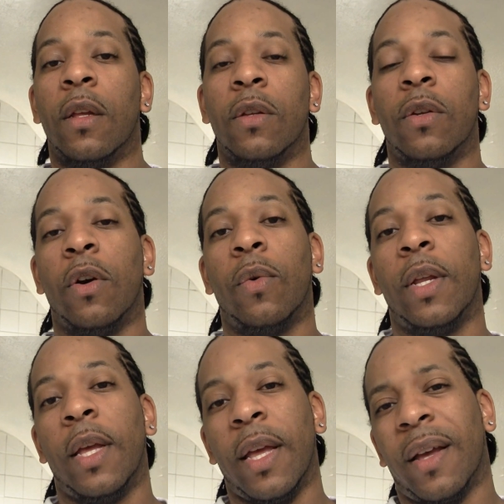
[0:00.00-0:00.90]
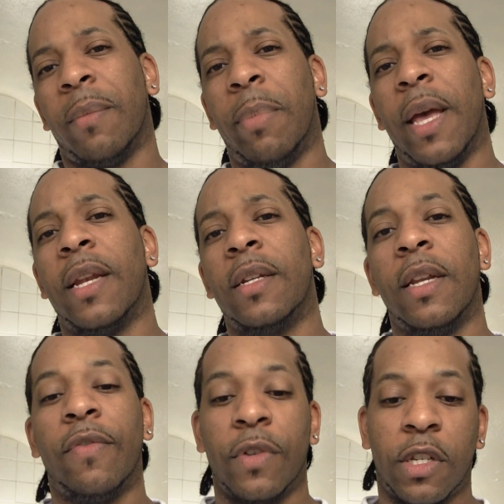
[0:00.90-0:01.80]
you know, and compare the
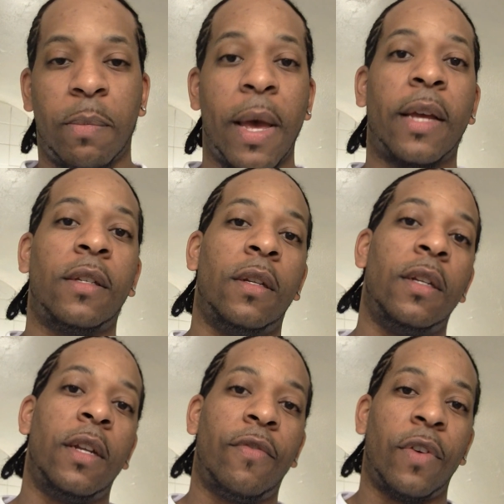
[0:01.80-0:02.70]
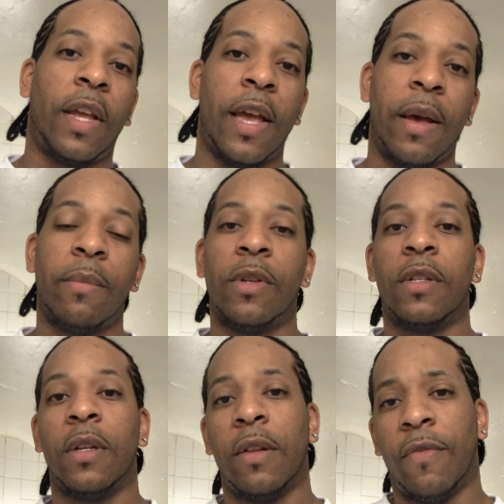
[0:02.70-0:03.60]
different specs to the different cameras
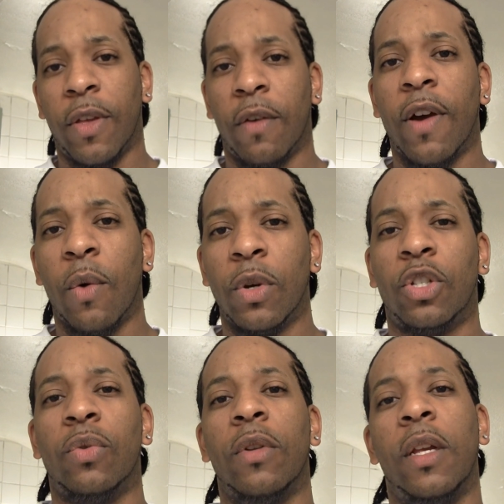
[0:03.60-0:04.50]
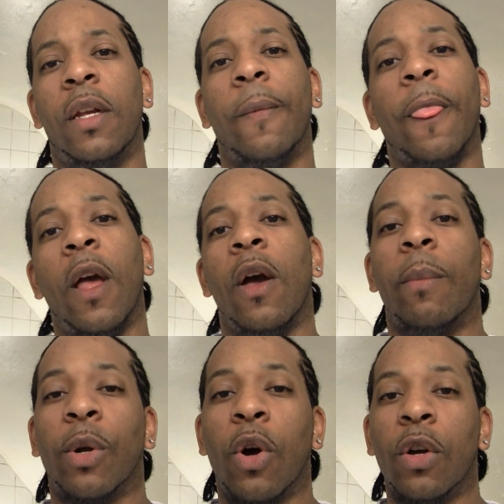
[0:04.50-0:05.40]
and figure out what you need.
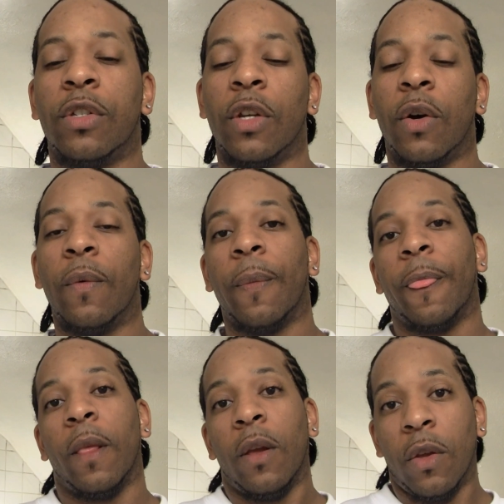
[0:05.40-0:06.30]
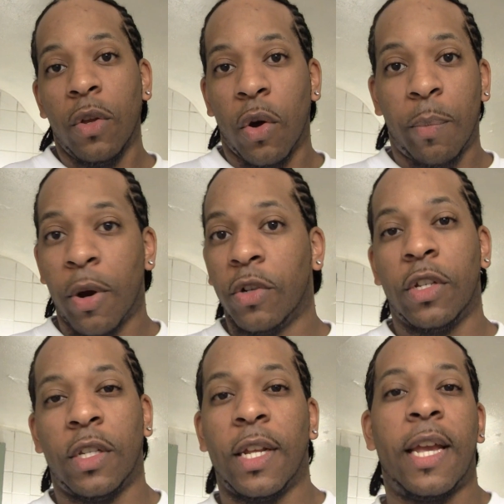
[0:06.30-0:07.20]
But also, you know,
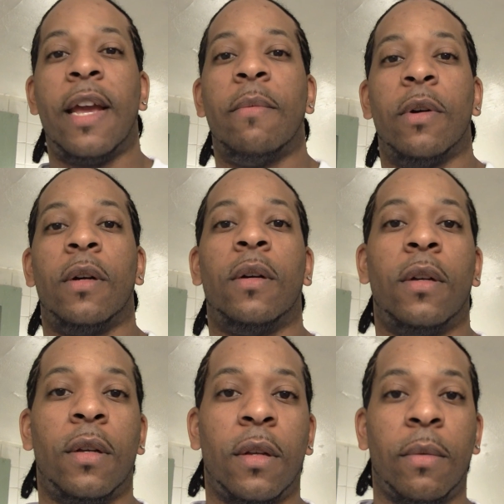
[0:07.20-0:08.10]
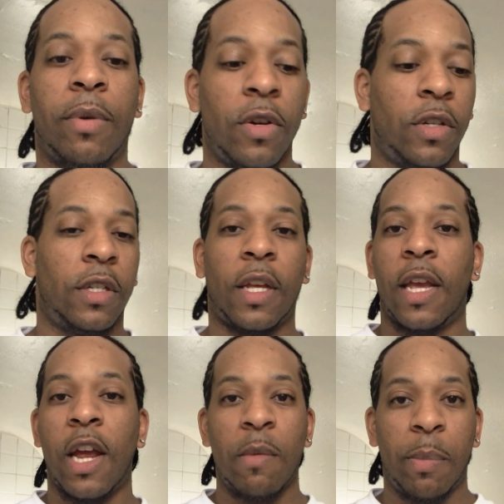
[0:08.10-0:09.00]
purchase the camera. Purchase the
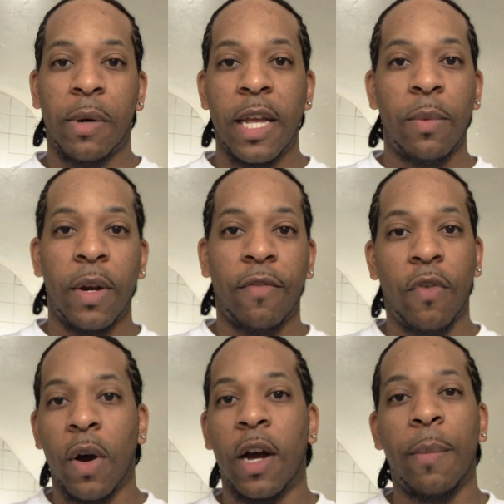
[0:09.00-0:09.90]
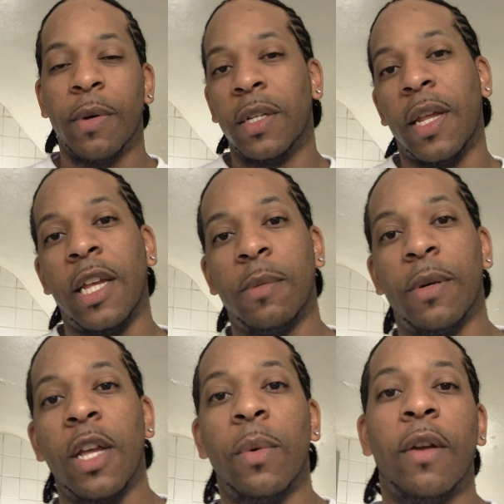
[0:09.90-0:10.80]
camera, play with it for a couple of days,
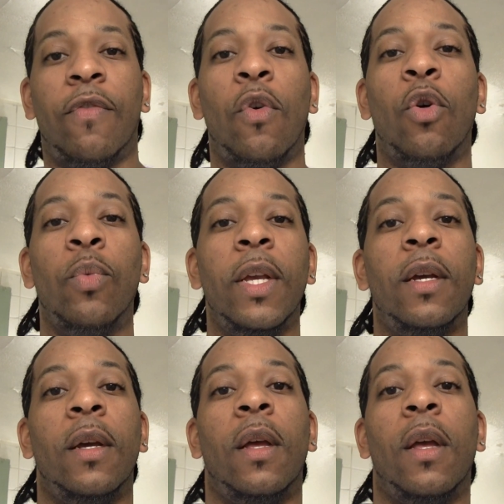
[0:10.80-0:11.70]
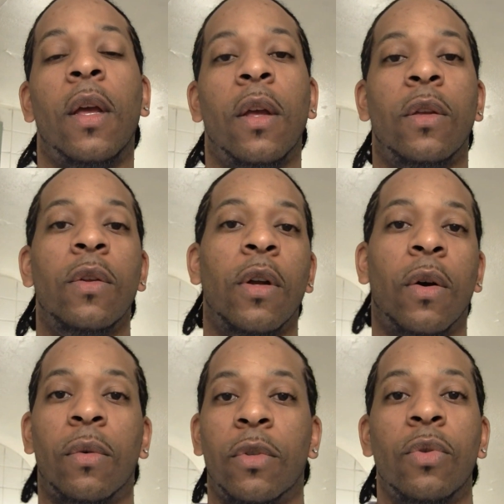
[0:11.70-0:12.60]
play with it for a week, you
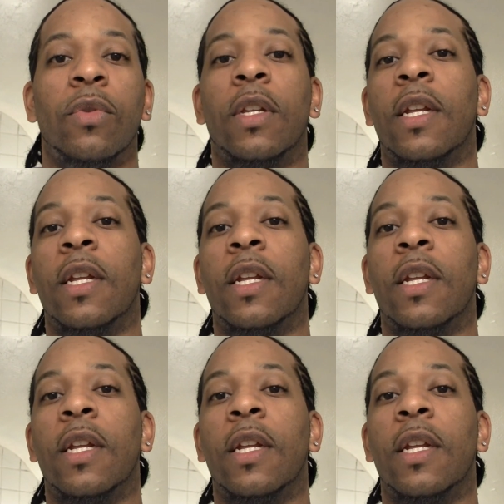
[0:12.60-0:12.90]
know, use it